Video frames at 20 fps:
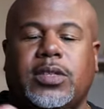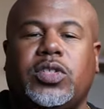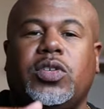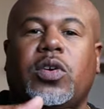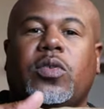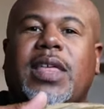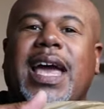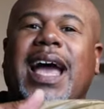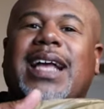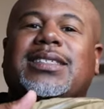
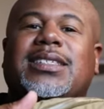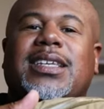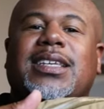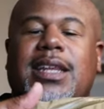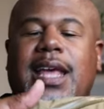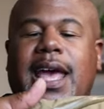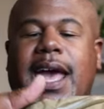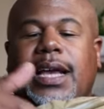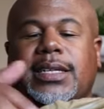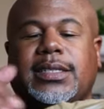So that's
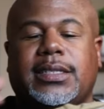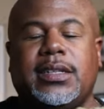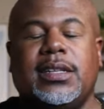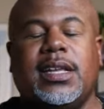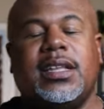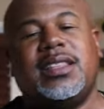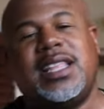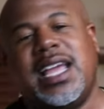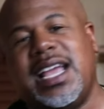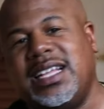an
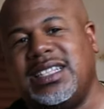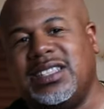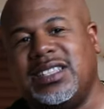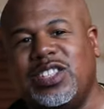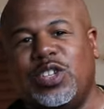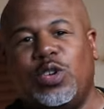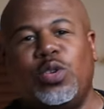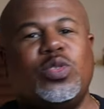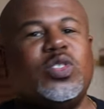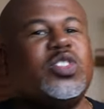excellent thing.
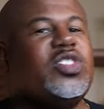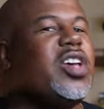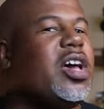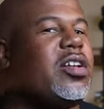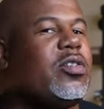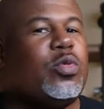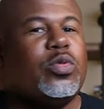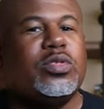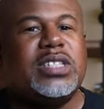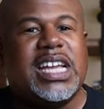Little
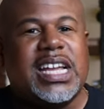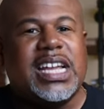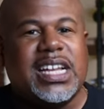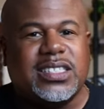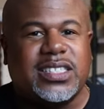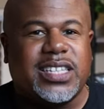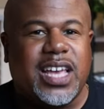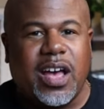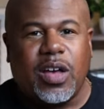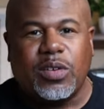subtle
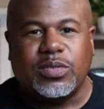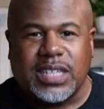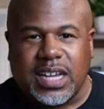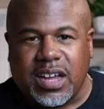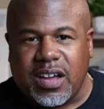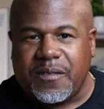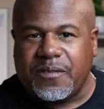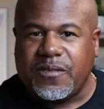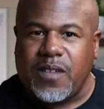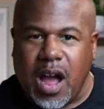details that
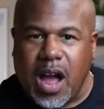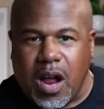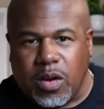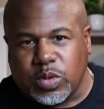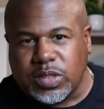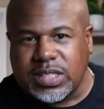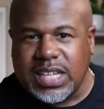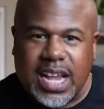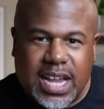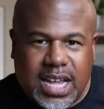Kifaru
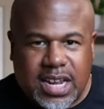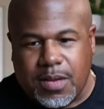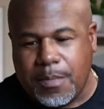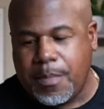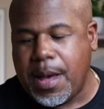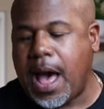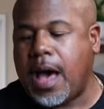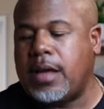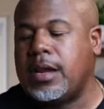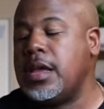was thinking
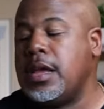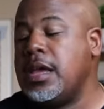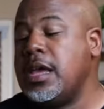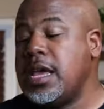about.